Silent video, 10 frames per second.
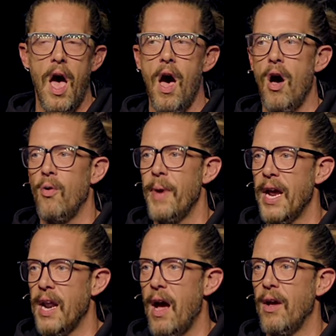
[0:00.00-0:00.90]
Oh
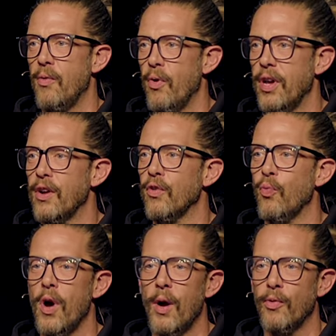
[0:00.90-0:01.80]
man, here's
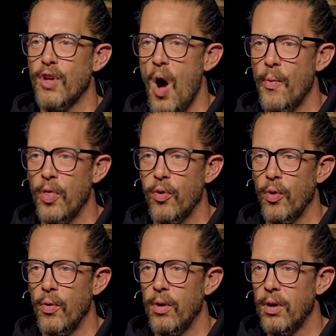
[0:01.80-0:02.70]
what I was going
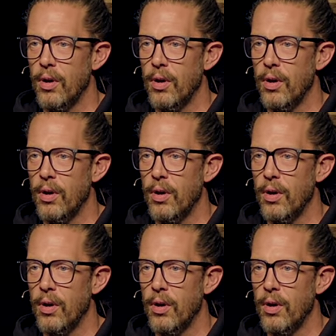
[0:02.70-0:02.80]
through.